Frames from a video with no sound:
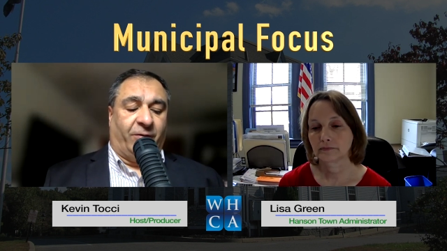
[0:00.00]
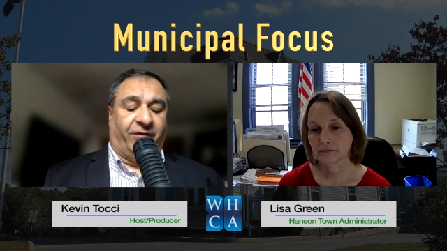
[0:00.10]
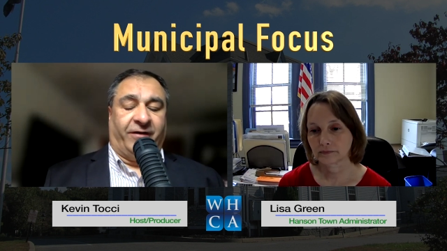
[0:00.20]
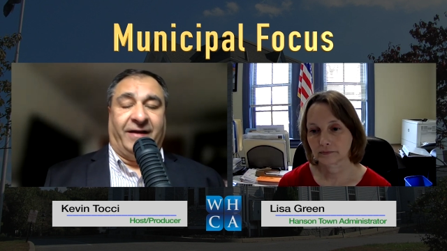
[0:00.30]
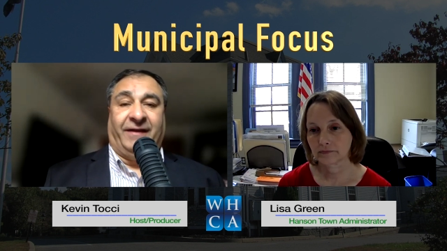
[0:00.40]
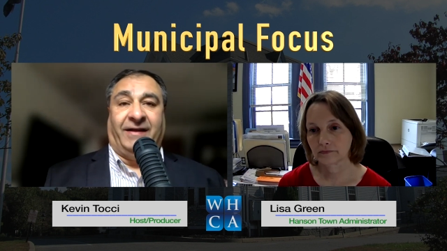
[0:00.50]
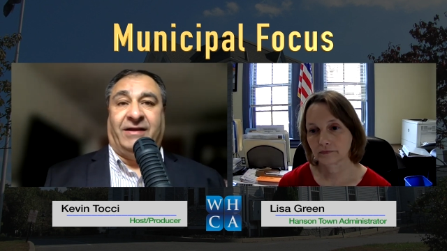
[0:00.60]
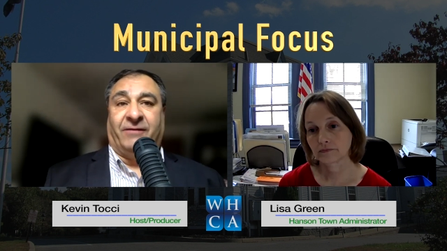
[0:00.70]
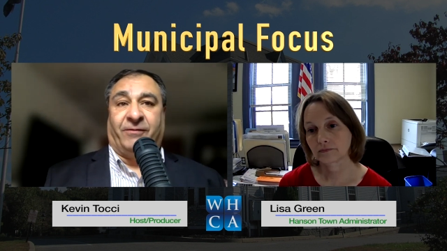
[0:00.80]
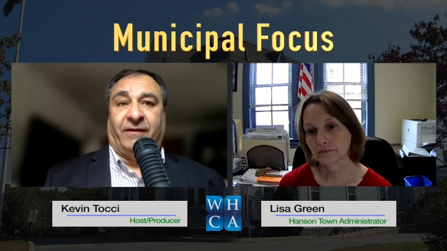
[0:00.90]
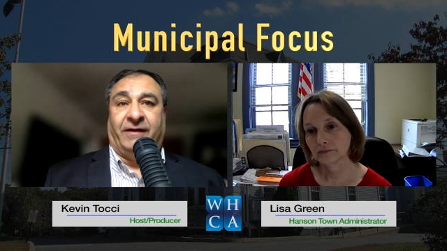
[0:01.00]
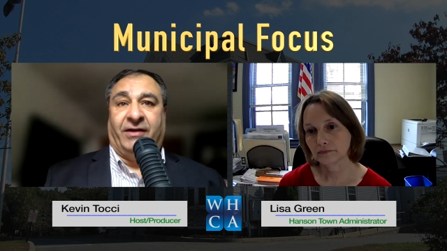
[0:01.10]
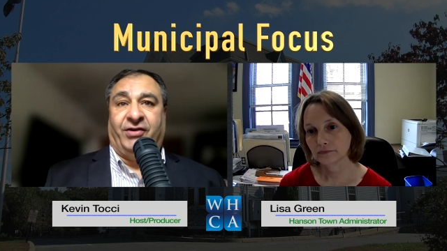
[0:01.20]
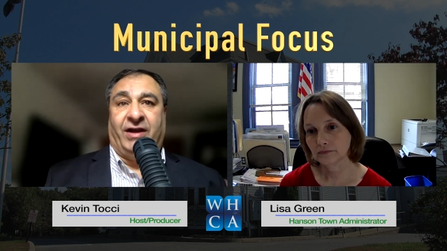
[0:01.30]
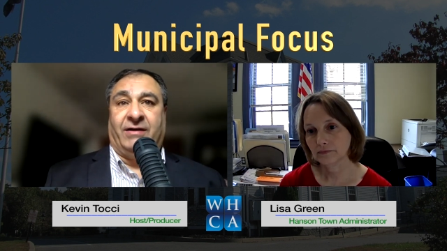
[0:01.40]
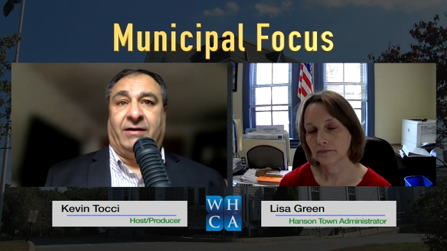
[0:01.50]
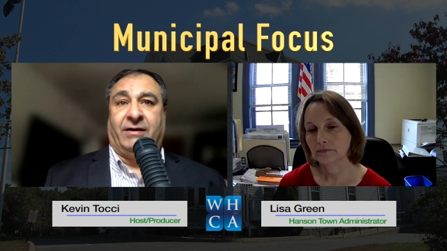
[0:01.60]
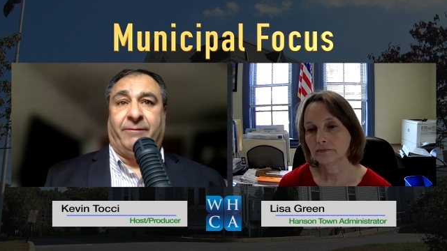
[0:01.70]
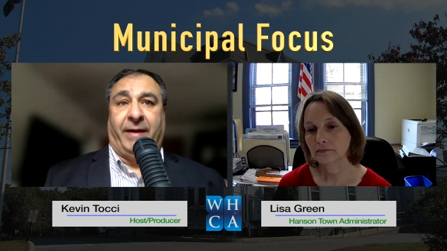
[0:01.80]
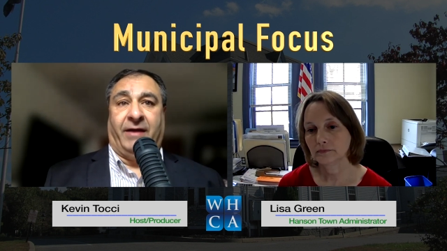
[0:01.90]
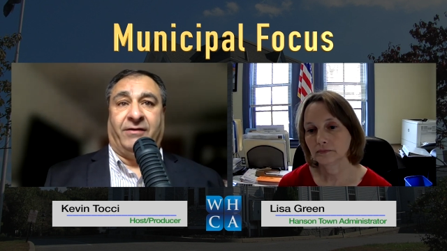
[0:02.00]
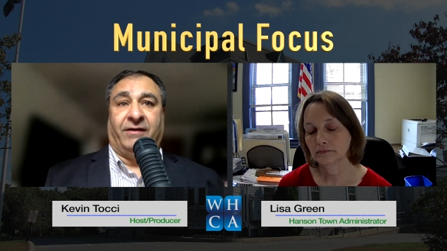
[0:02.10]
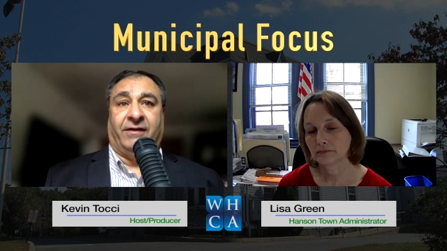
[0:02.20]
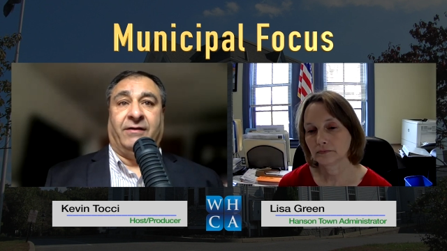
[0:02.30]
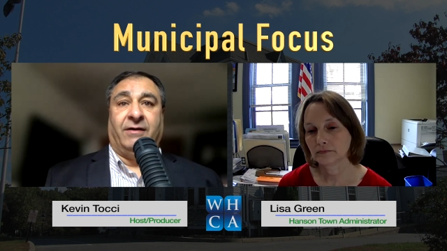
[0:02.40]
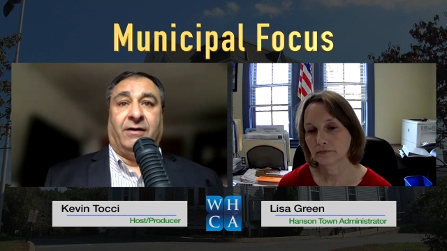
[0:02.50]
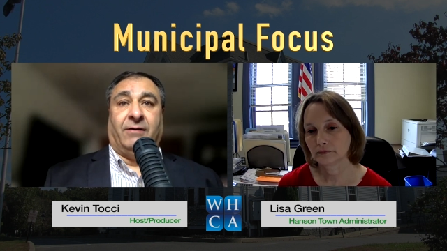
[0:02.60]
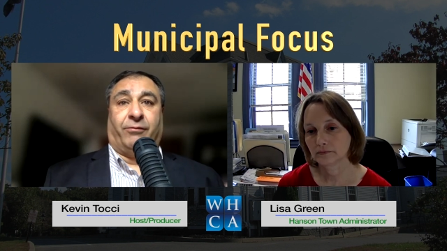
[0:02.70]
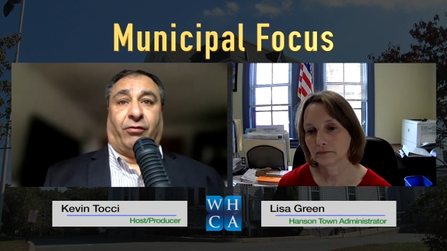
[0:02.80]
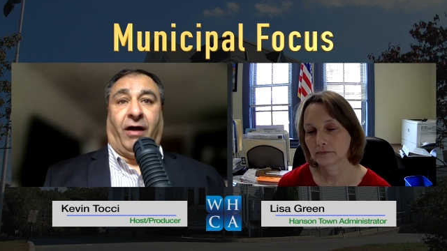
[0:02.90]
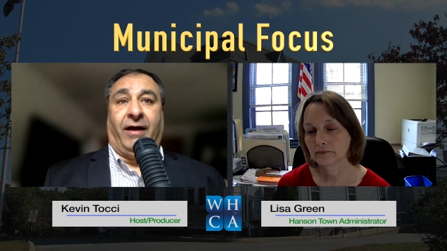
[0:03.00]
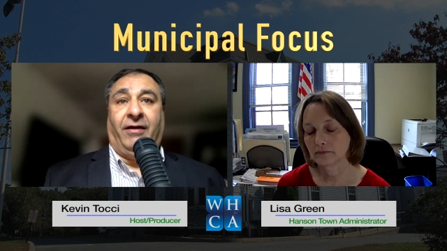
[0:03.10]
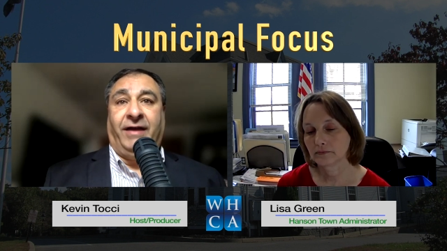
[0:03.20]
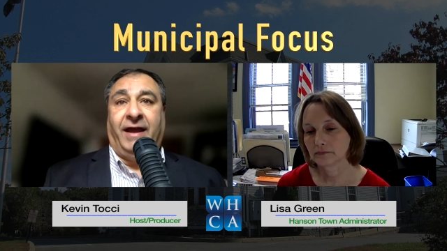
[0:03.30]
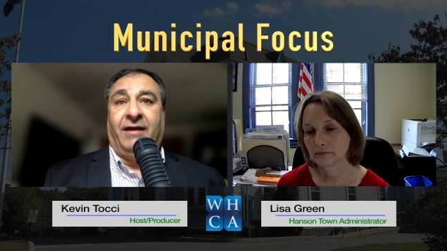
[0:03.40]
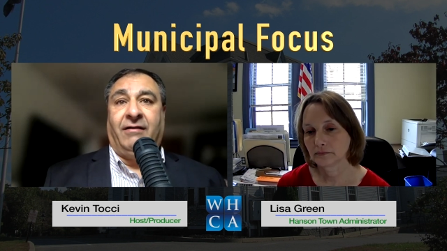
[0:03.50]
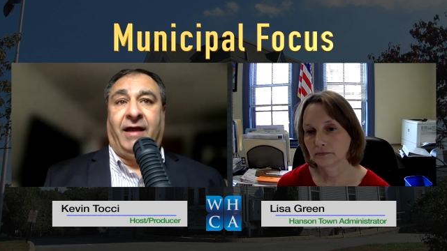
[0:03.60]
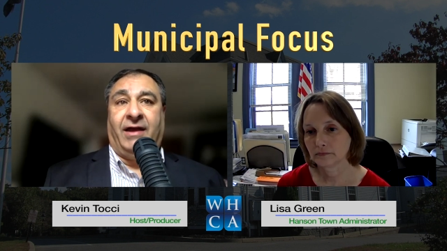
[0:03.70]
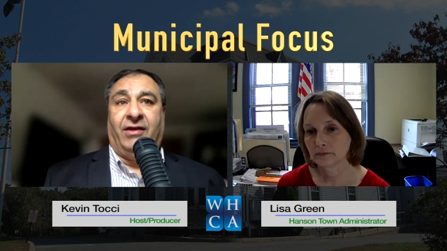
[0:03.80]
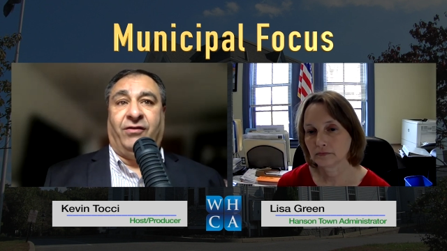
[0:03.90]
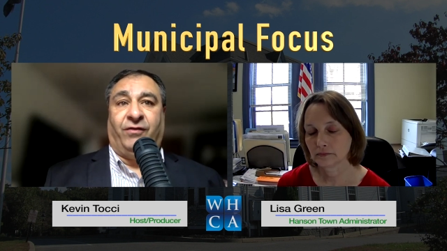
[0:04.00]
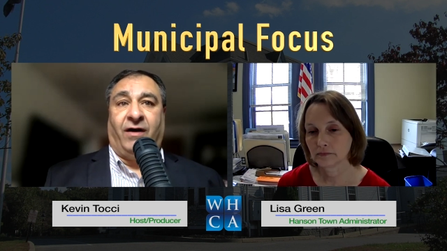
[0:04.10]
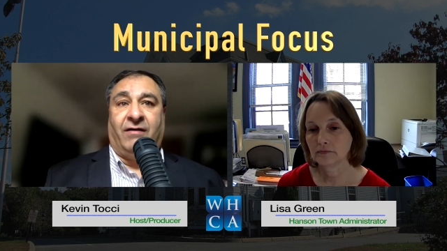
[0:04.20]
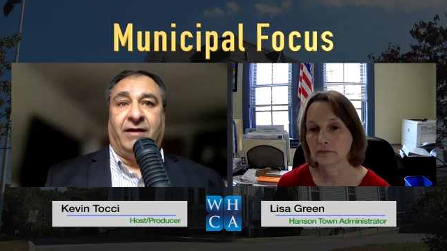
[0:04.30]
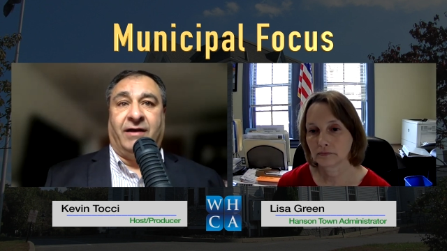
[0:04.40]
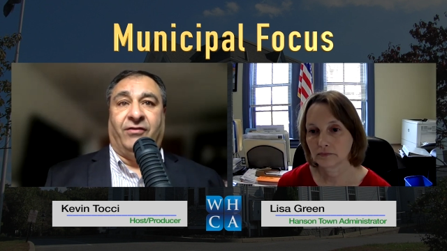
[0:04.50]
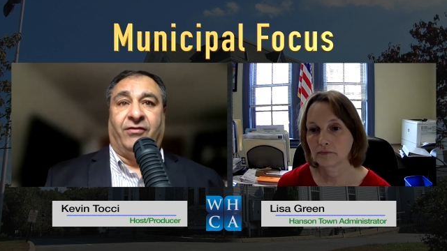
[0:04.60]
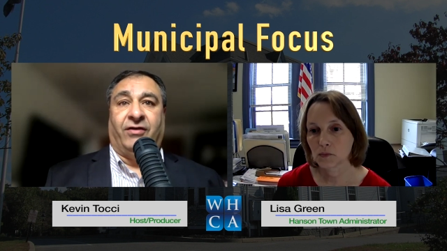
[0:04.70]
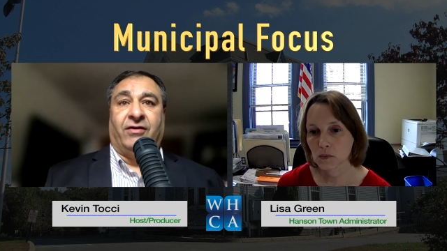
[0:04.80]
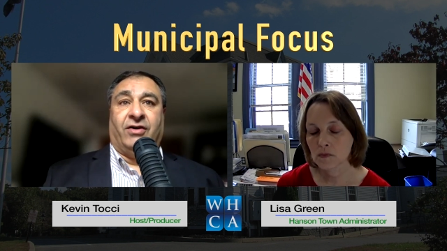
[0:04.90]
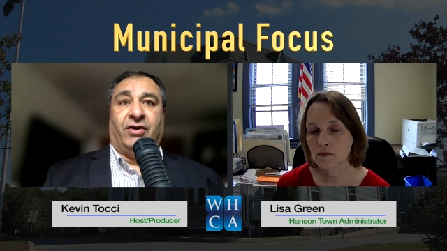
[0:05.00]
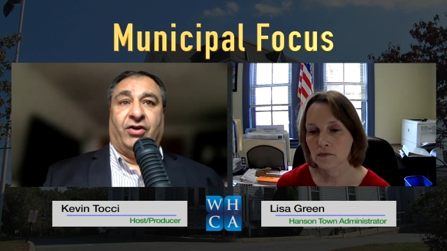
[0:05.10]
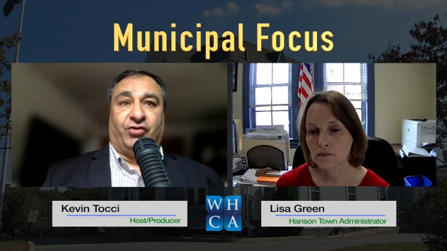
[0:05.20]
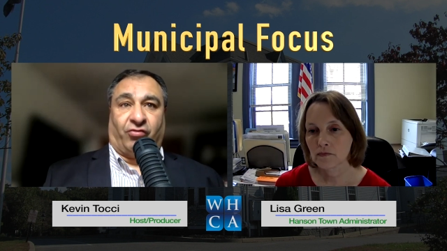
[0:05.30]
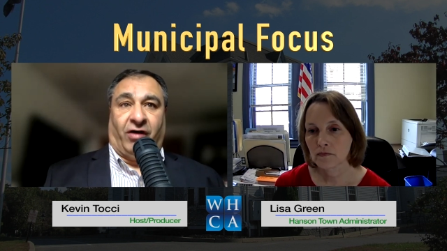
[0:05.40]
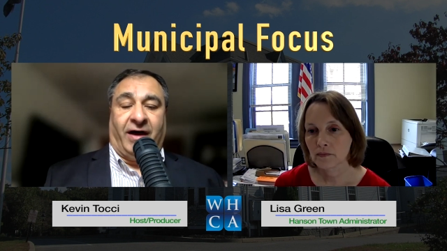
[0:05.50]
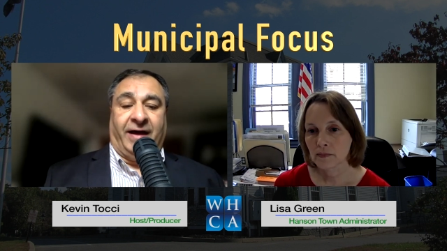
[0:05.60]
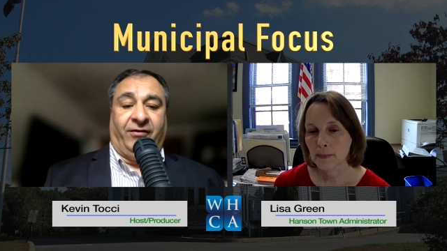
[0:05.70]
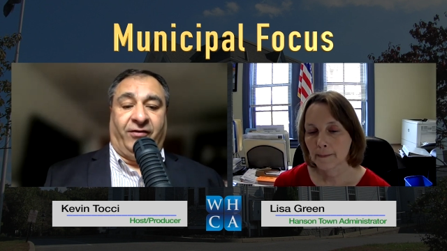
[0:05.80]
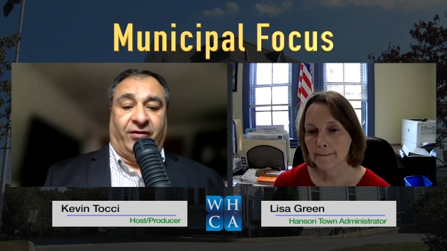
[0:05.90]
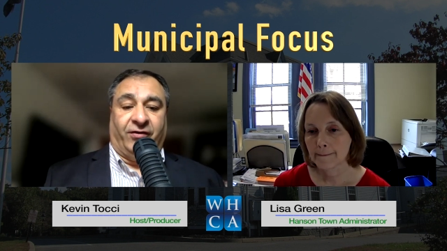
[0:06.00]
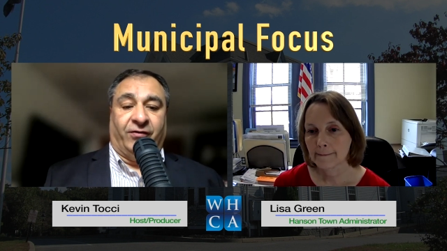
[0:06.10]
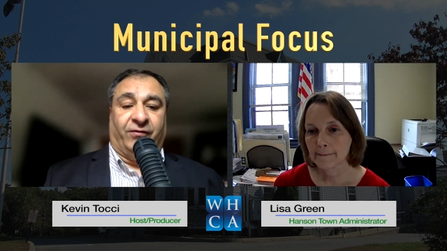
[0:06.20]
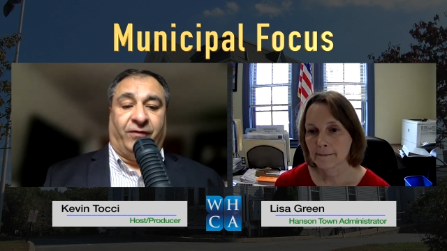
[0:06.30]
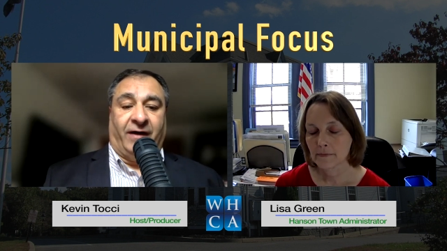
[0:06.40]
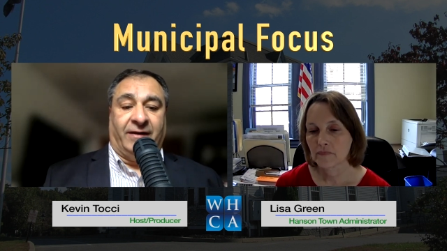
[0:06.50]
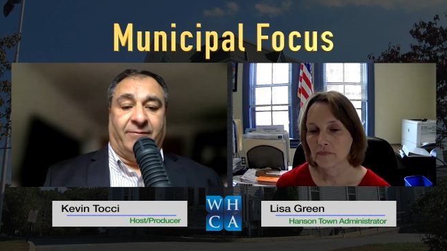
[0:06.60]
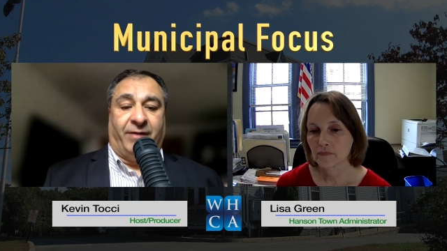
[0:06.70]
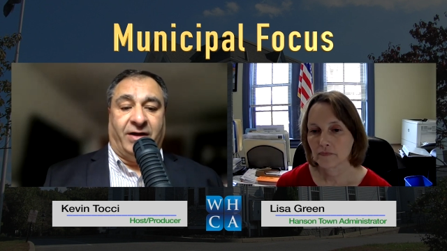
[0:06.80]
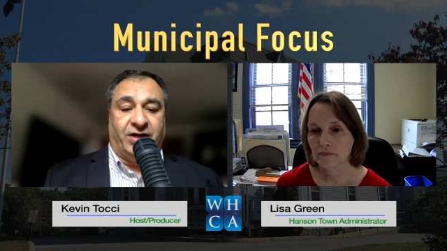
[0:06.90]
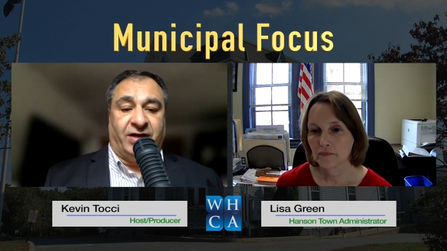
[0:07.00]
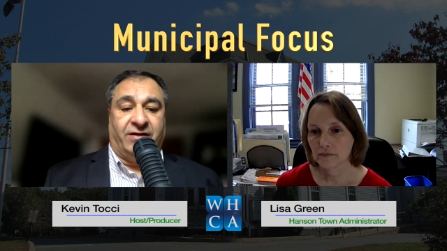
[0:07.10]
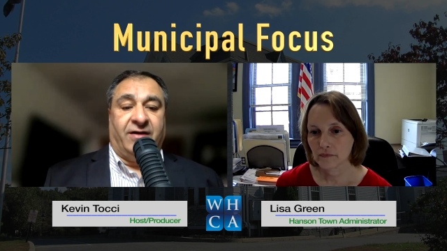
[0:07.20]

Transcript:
Speaker 1: Was there anything different this year compared to the prior year as far as trying to fund the budget,